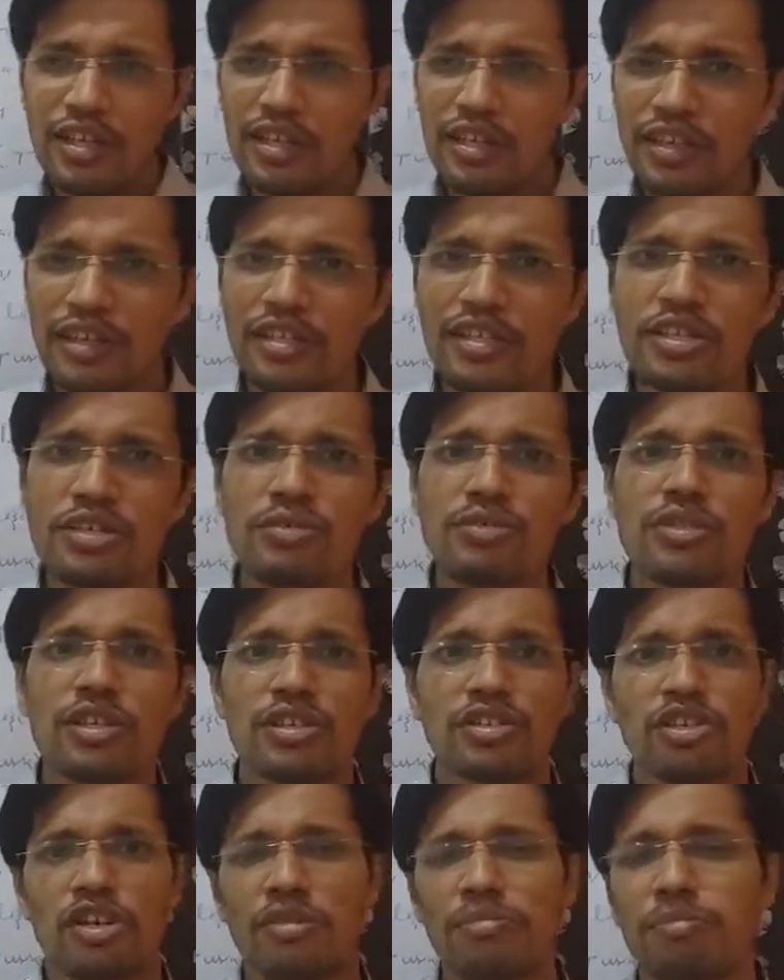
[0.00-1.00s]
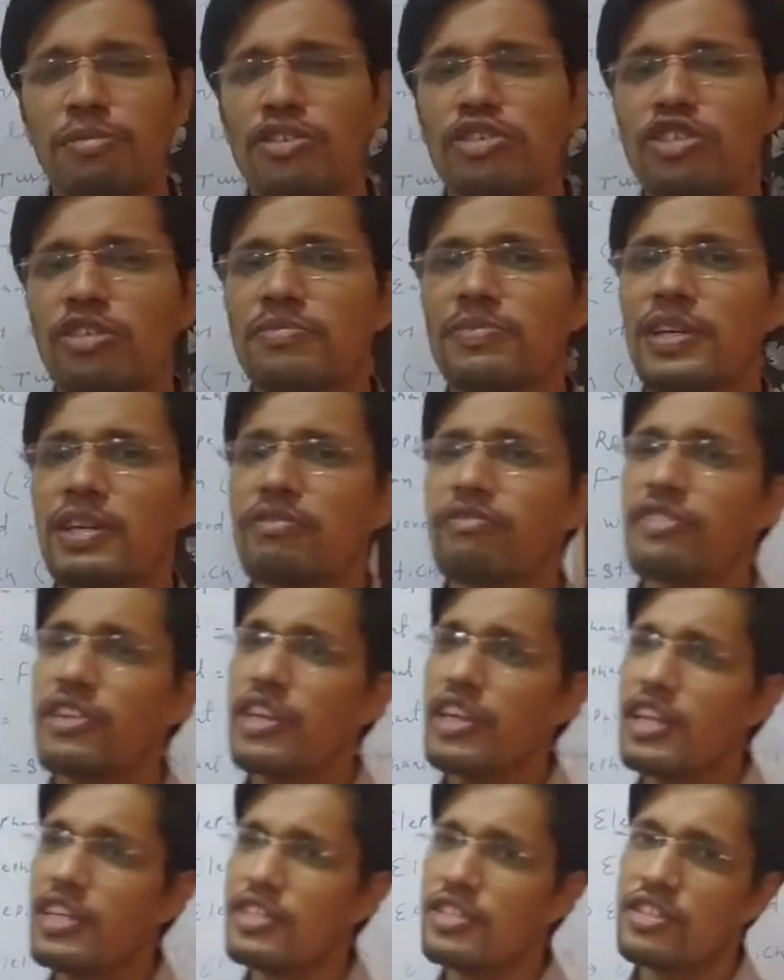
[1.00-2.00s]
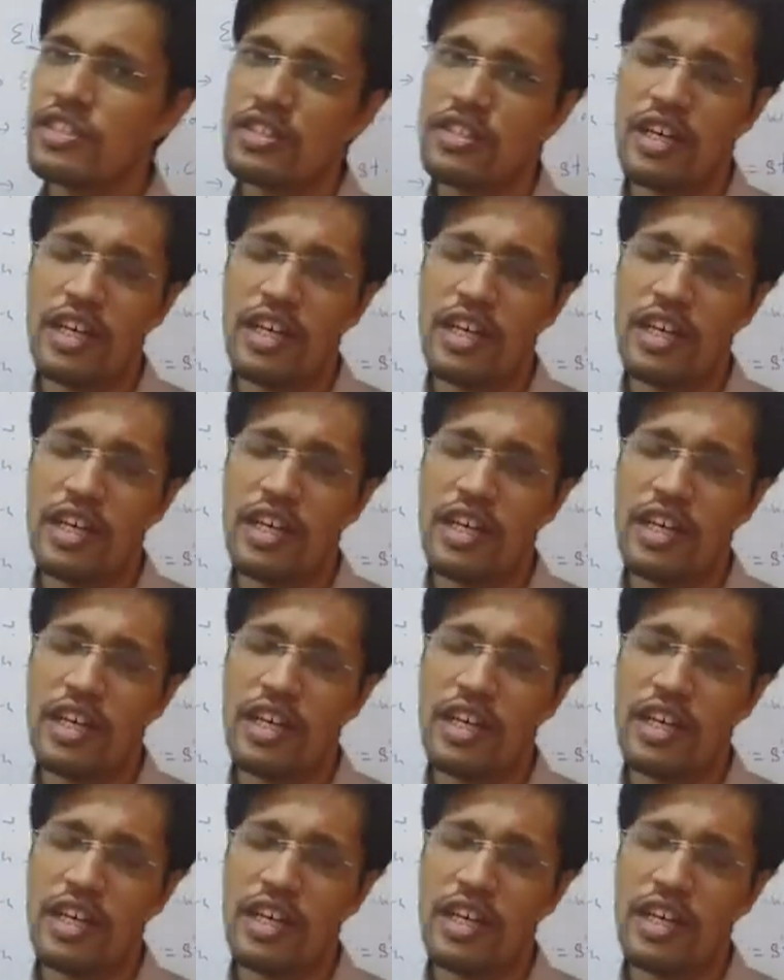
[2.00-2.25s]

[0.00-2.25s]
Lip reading: reach to the sarpanch of that village